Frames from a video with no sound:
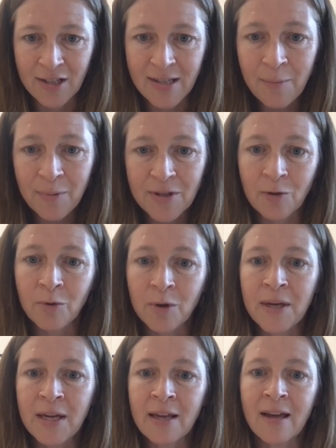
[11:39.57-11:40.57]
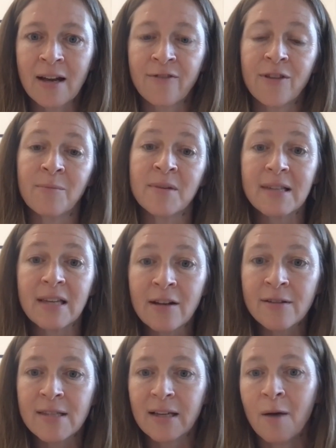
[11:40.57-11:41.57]
to temperature would be that if the
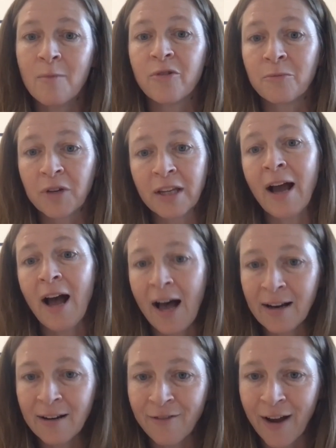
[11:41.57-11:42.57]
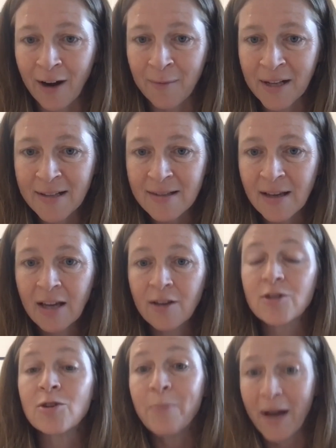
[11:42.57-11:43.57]
mosquitoes that come from really hot environments
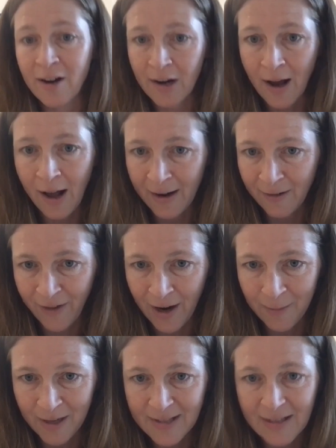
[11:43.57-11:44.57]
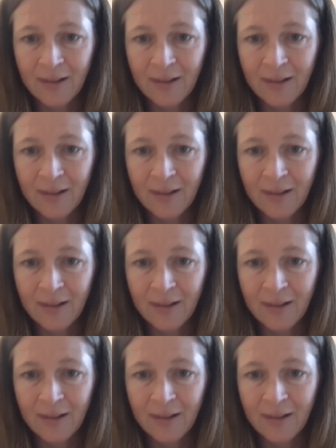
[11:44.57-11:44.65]
do better in hot environments,